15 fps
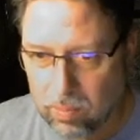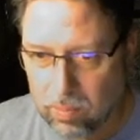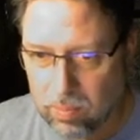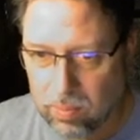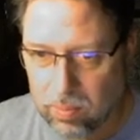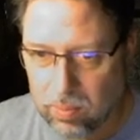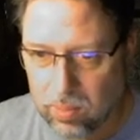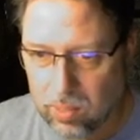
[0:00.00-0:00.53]

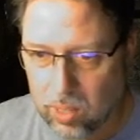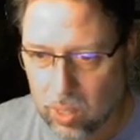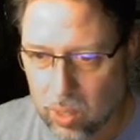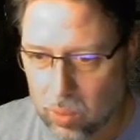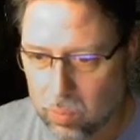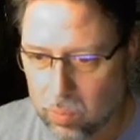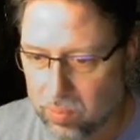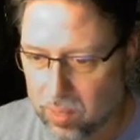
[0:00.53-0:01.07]
So
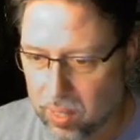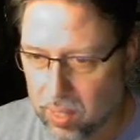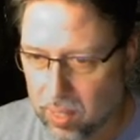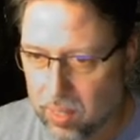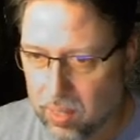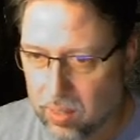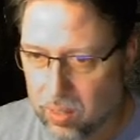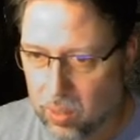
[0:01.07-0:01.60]

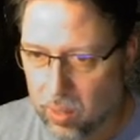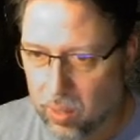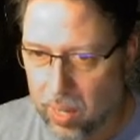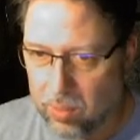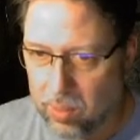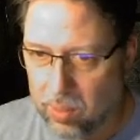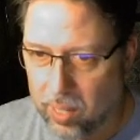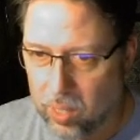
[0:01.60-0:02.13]
yeah. So
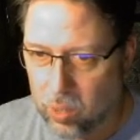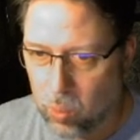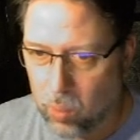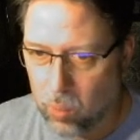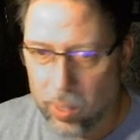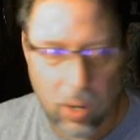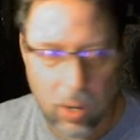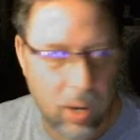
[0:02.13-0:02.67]
that's where we
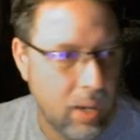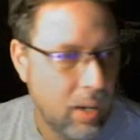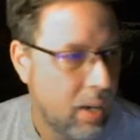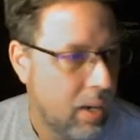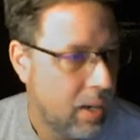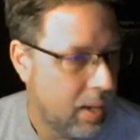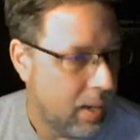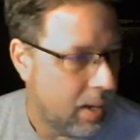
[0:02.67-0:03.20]
are.
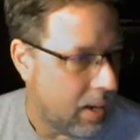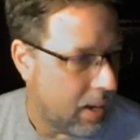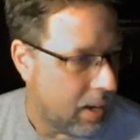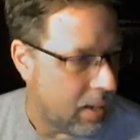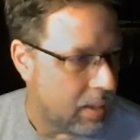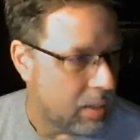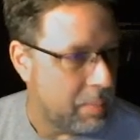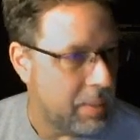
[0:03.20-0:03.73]
Let
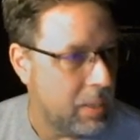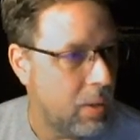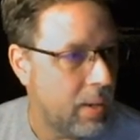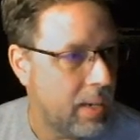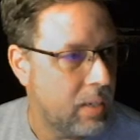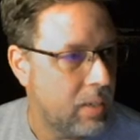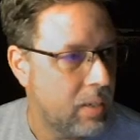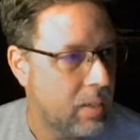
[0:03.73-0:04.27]
me go ahead and do
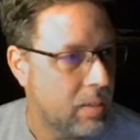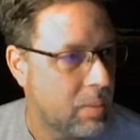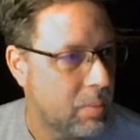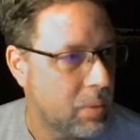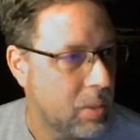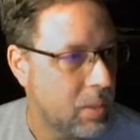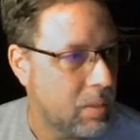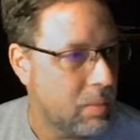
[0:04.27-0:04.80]
this. I'm going
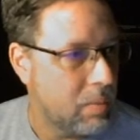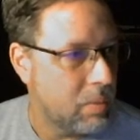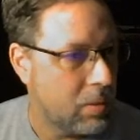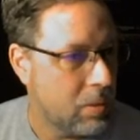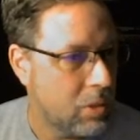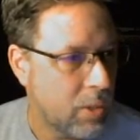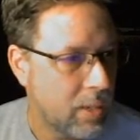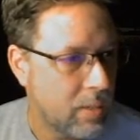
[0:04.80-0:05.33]
to
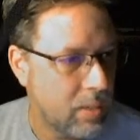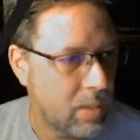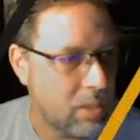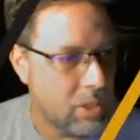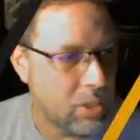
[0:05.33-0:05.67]
transition the screen